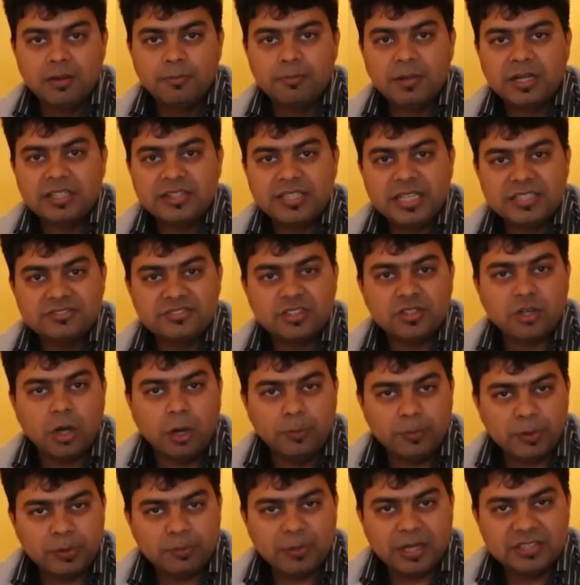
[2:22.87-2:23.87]
but there is a
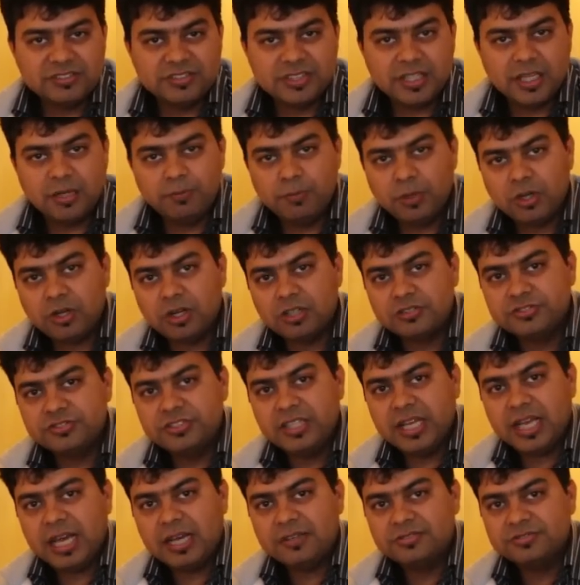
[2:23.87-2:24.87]
compromise here because
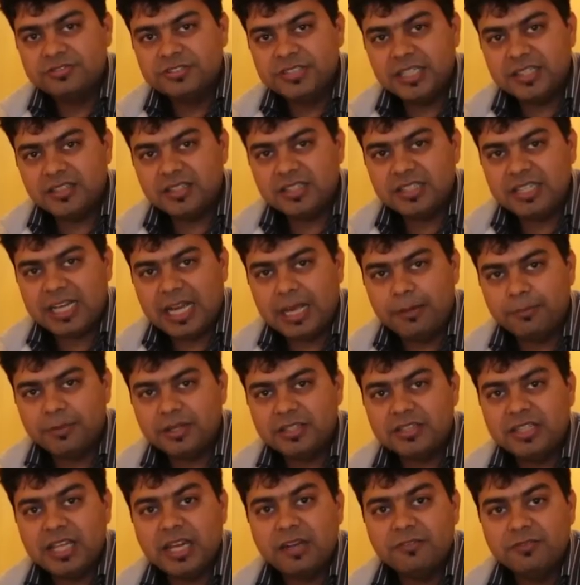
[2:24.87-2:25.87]
they have set the
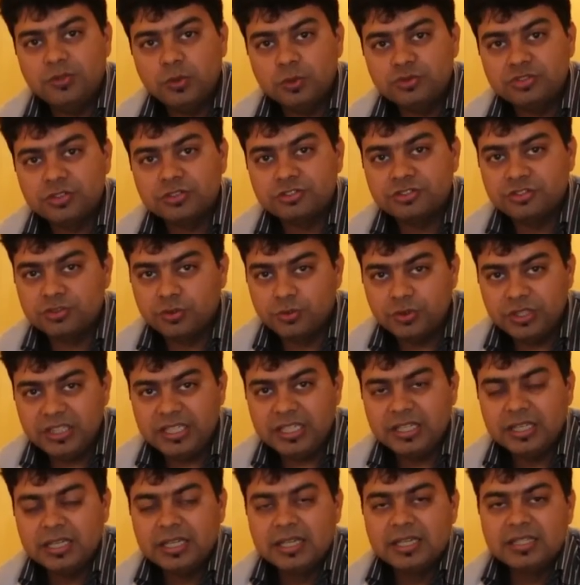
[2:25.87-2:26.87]
camera, they have used a
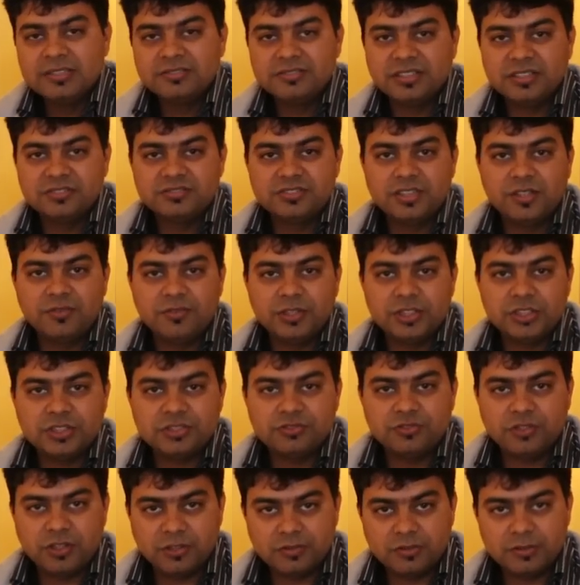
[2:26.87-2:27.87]
Sony sensor, which
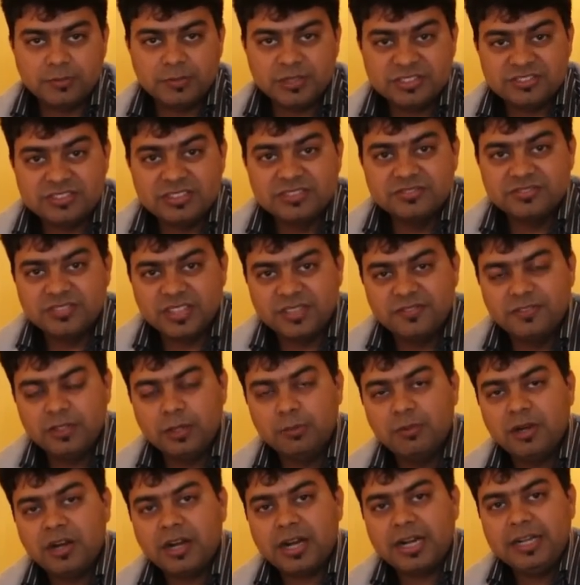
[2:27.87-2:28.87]
is one of the best sensor
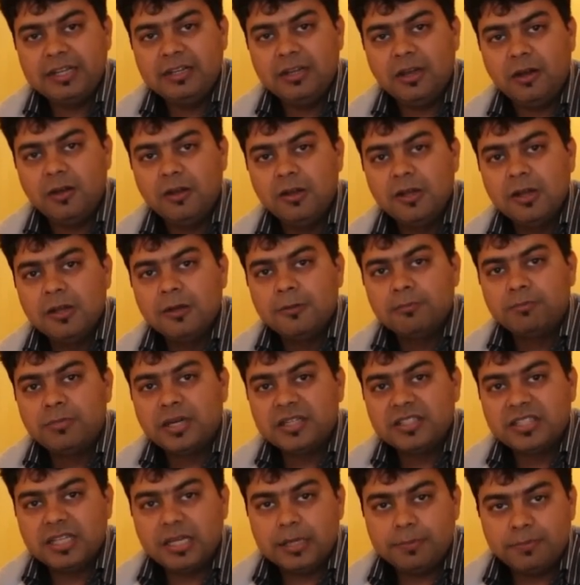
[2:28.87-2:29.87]
available right now,
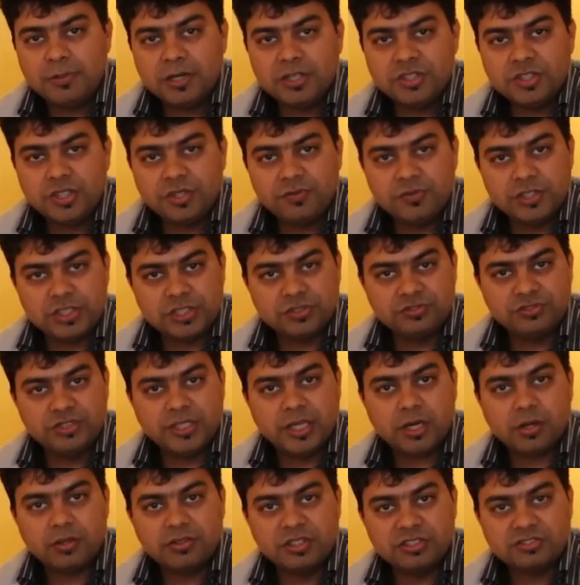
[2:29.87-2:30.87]
but the aperture which is
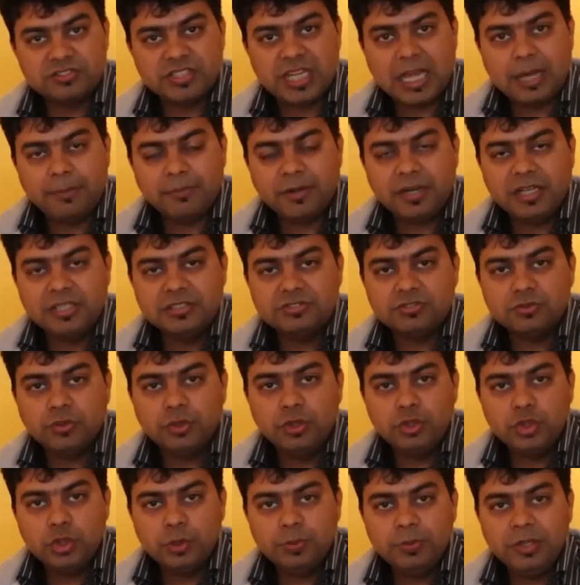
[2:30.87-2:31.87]
there on this camera is
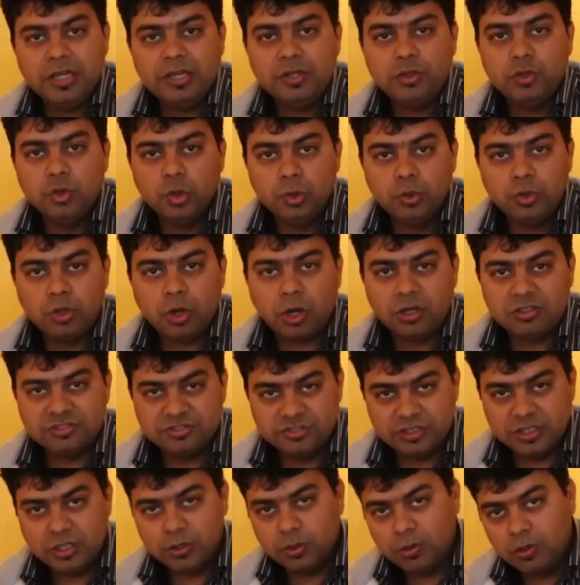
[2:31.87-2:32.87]
going to be
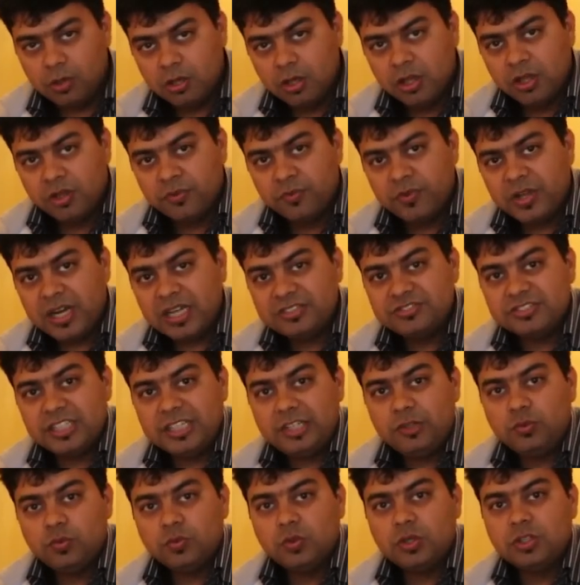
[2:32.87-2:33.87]
2.0, whereas
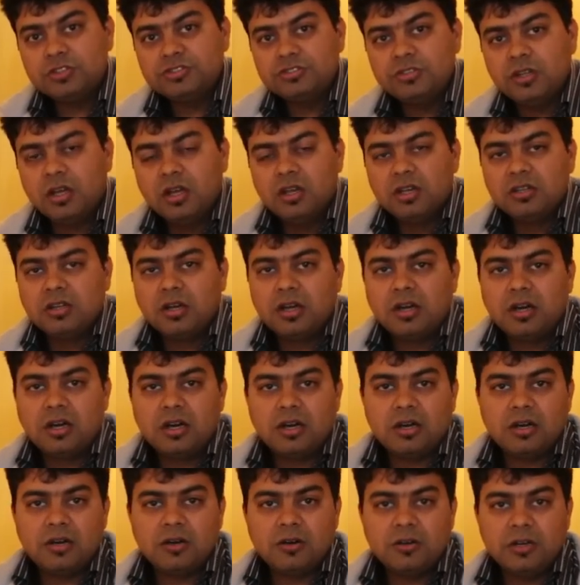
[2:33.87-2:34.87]
it was
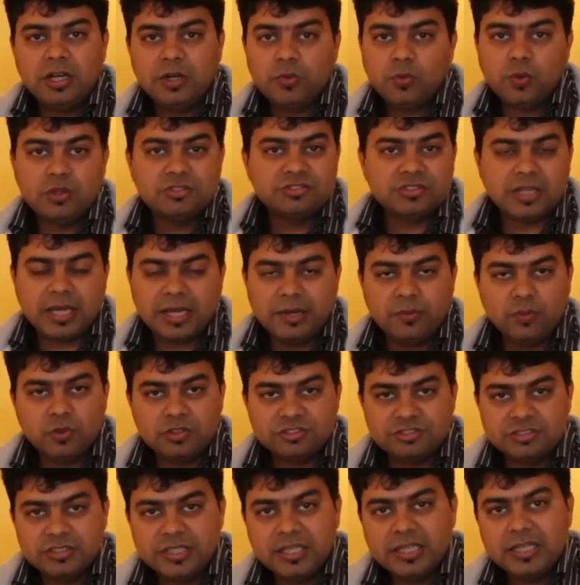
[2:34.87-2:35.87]
I
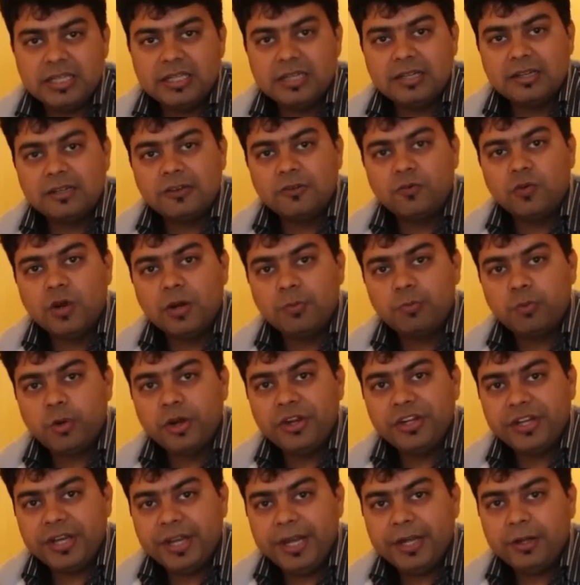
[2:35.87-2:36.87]
would say
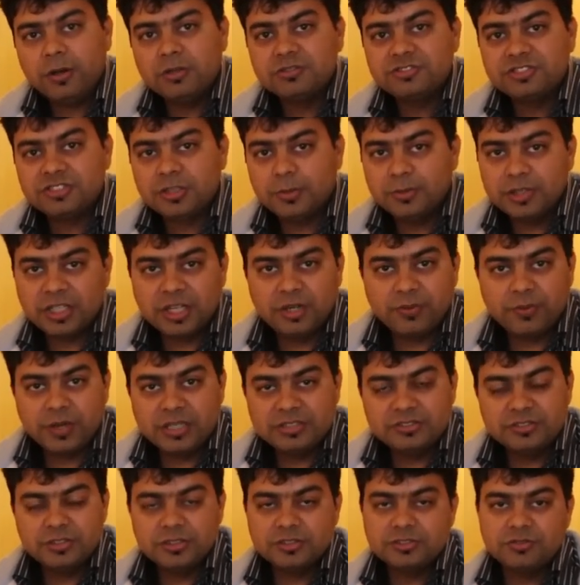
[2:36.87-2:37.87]
1.8 on some of the
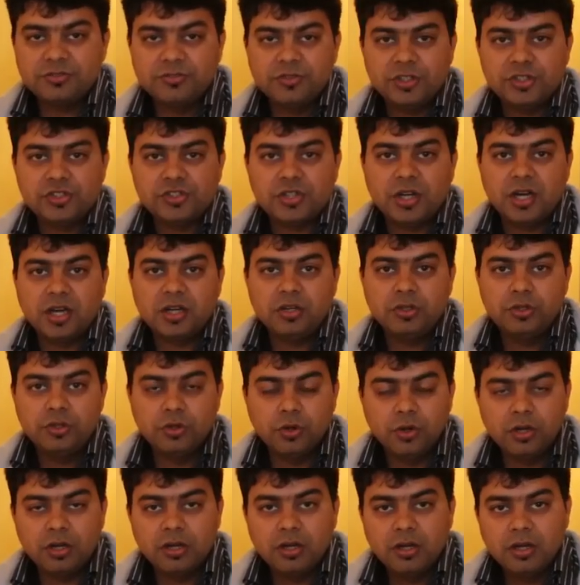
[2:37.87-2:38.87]
devices, which are
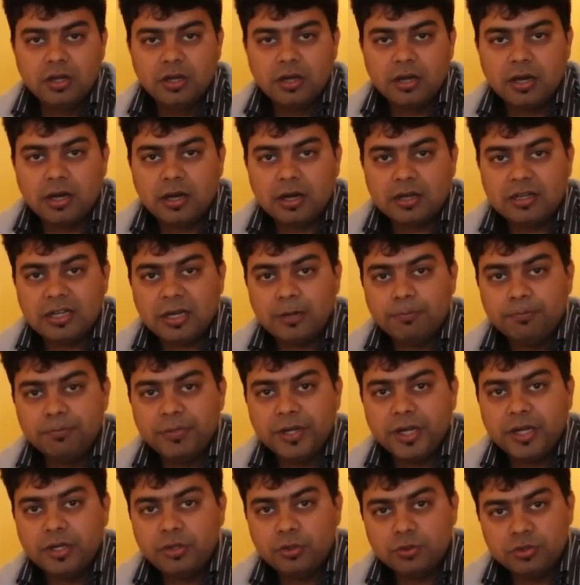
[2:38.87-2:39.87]
good
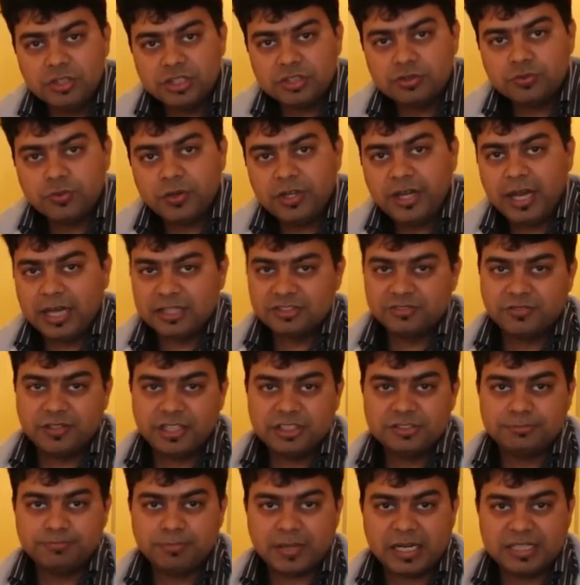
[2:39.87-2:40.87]
compared to this one as far
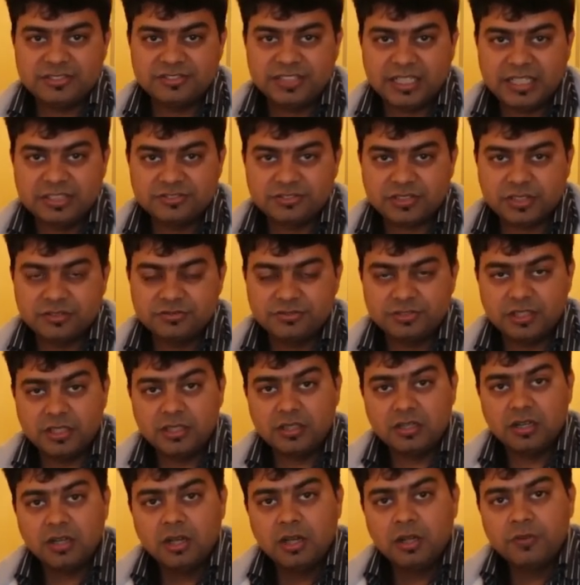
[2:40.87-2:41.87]
as pricing is
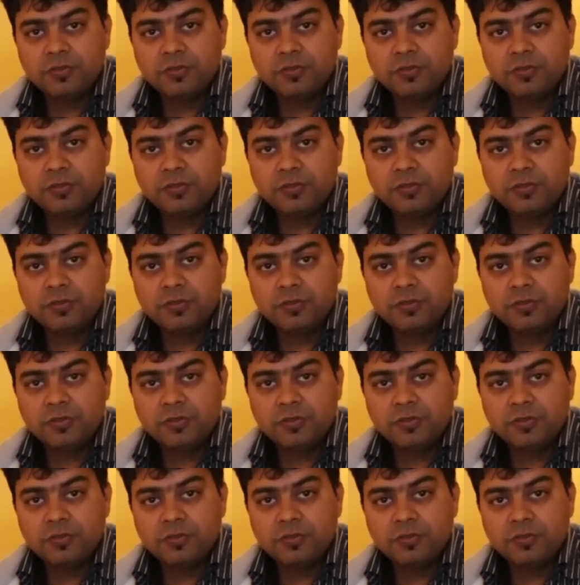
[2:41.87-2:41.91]
concerned.